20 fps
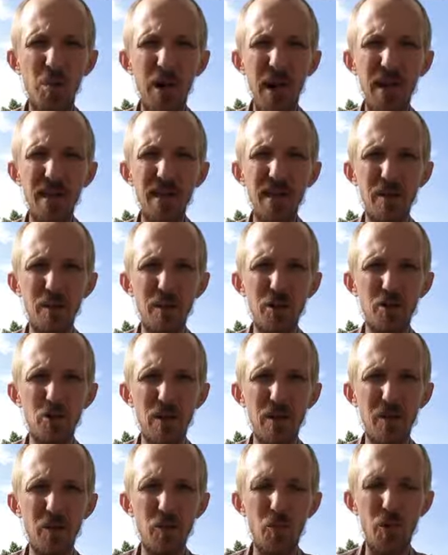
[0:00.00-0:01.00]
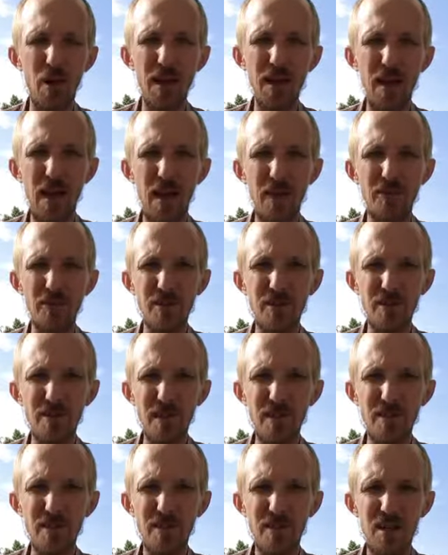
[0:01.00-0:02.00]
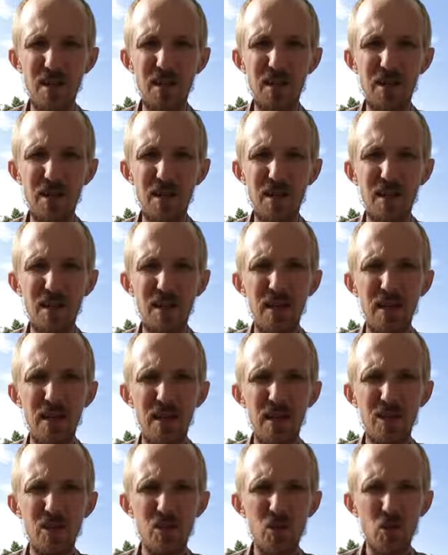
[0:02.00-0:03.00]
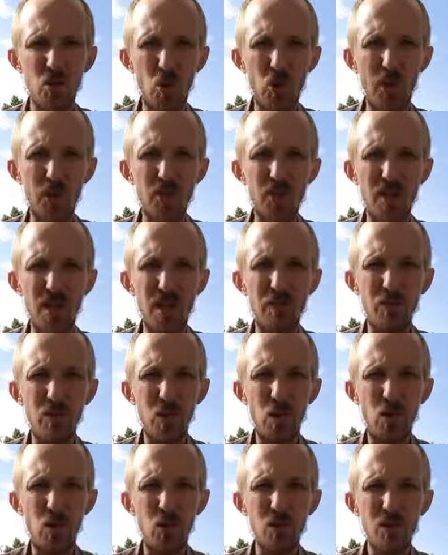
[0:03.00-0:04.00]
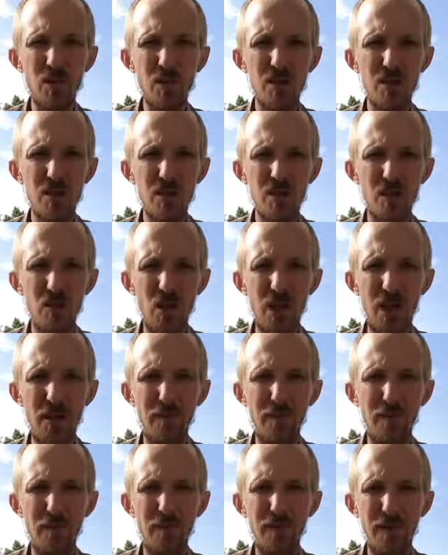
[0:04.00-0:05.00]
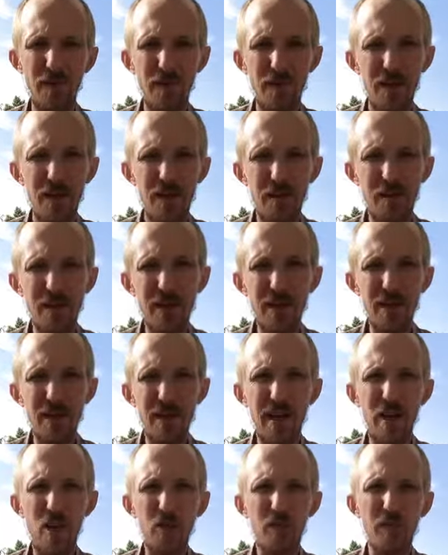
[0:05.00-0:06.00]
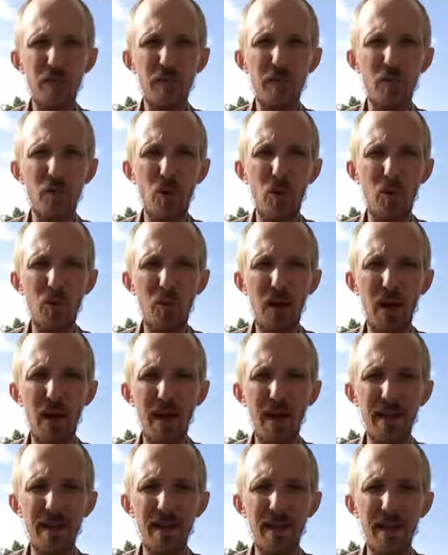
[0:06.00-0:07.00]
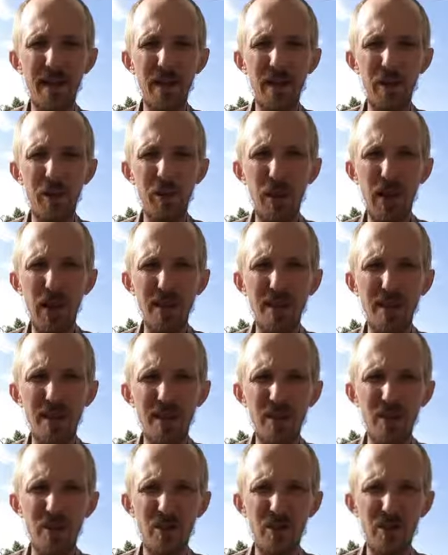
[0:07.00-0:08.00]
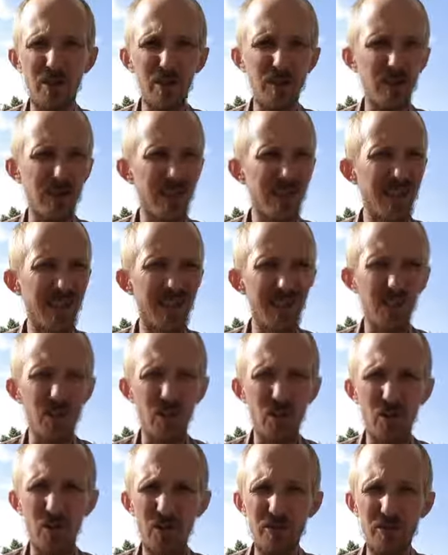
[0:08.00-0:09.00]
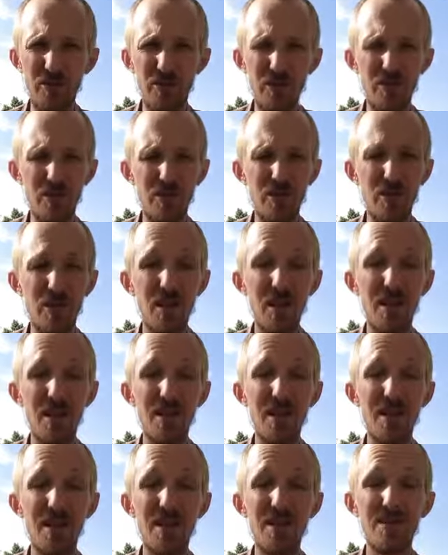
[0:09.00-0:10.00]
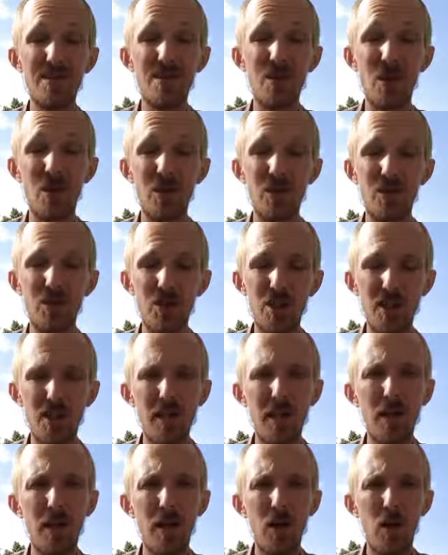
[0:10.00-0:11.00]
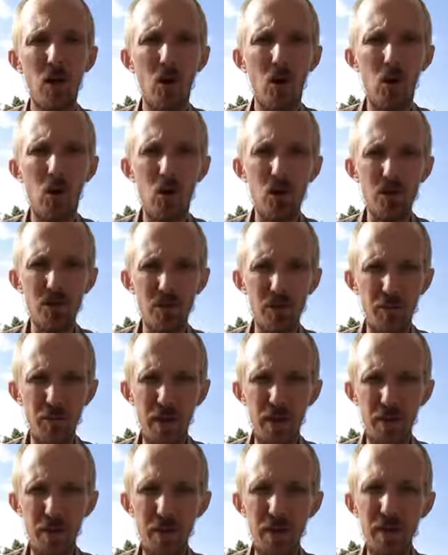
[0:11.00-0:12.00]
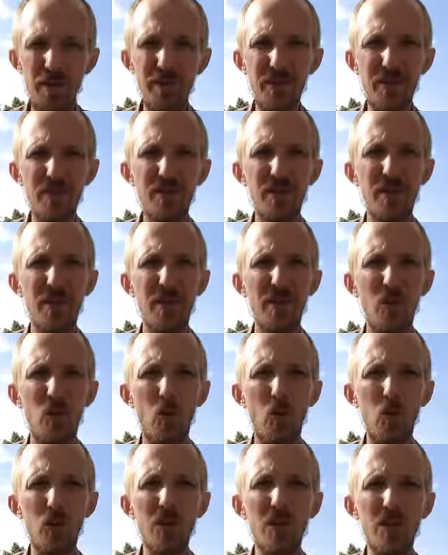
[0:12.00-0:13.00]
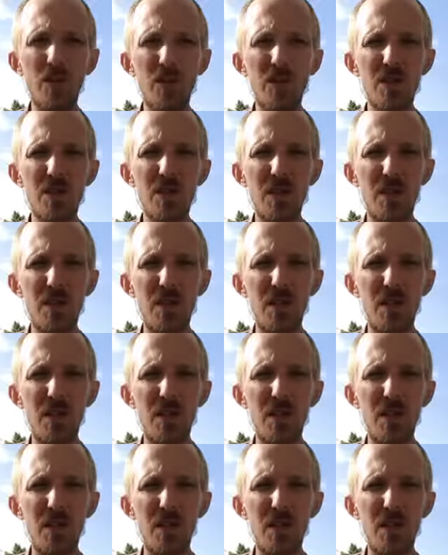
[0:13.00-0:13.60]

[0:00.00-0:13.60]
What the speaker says: binding between the brain halves is necessary. So the same goes, you have figured out before by applied kinesiology or some other method, which is